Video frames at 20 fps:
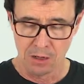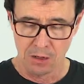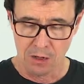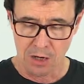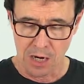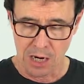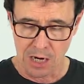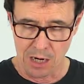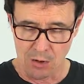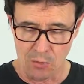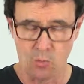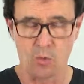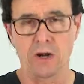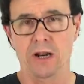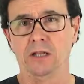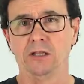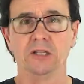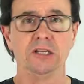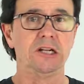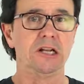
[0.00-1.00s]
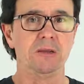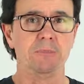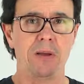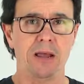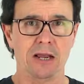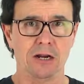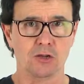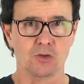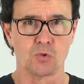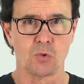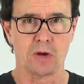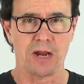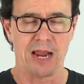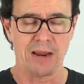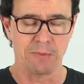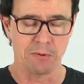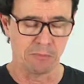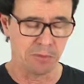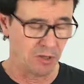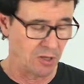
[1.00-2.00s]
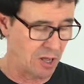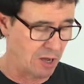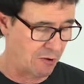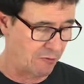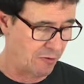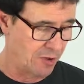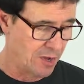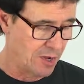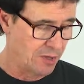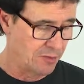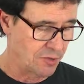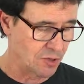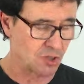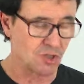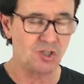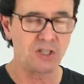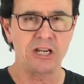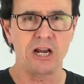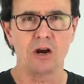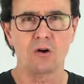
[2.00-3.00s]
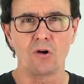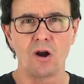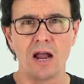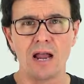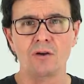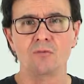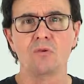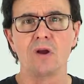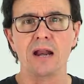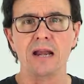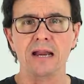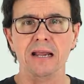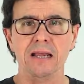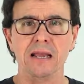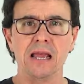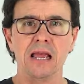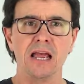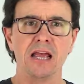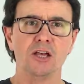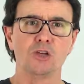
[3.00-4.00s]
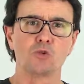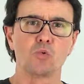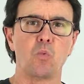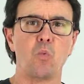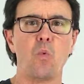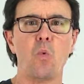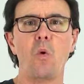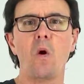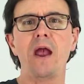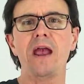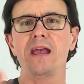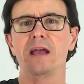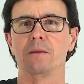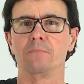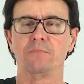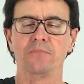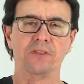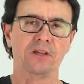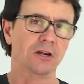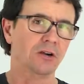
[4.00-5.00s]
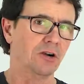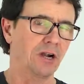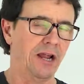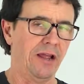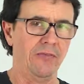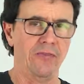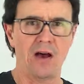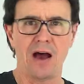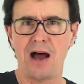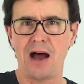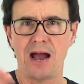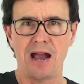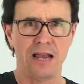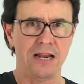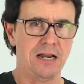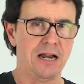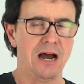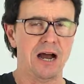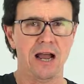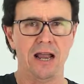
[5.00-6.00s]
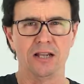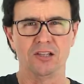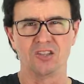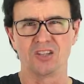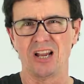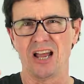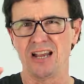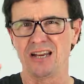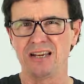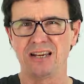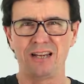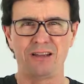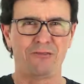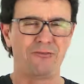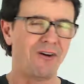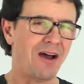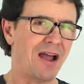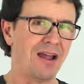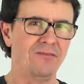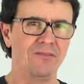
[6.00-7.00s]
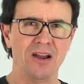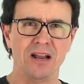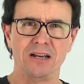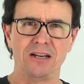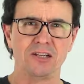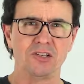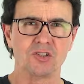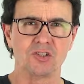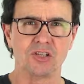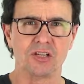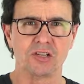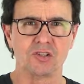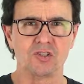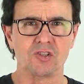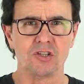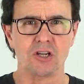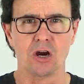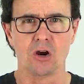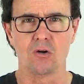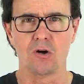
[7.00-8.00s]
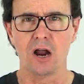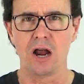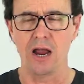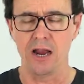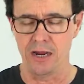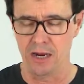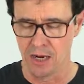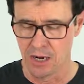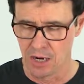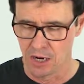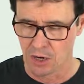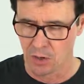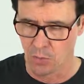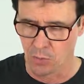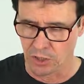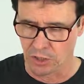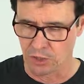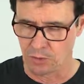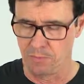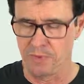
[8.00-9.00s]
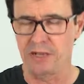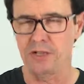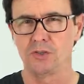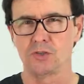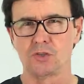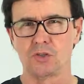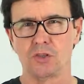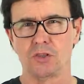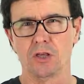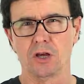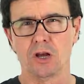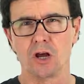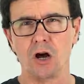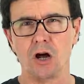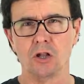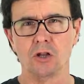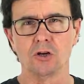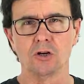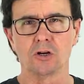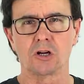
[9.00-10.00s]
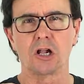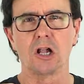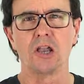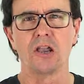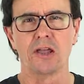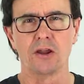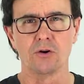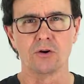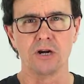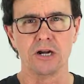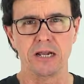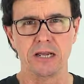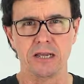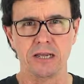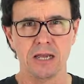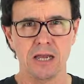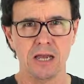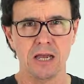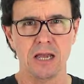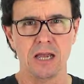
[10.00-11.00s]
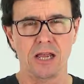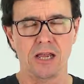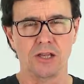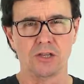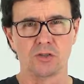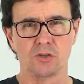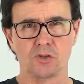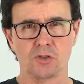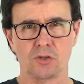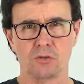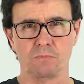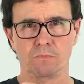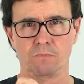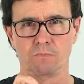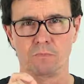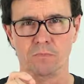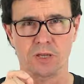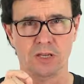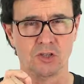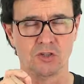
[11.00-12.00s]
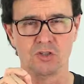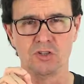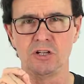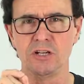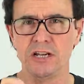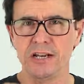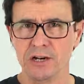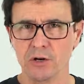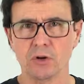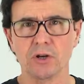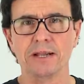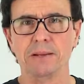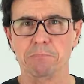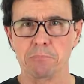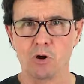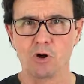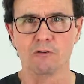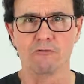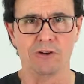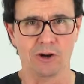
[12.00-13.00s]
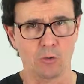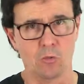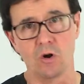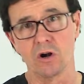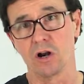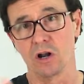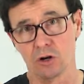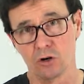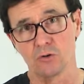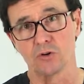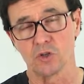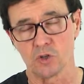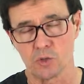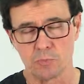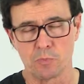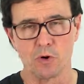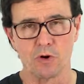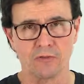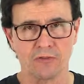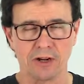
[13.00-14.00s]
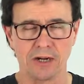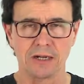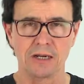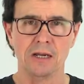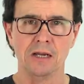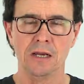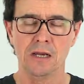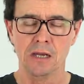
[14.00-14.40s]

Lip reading: what LED panels were capable of. The CRI rating is way up there in the high 9s, 95, 96 CRI, which means the color clarity is nearly perfect. 100 is perfect.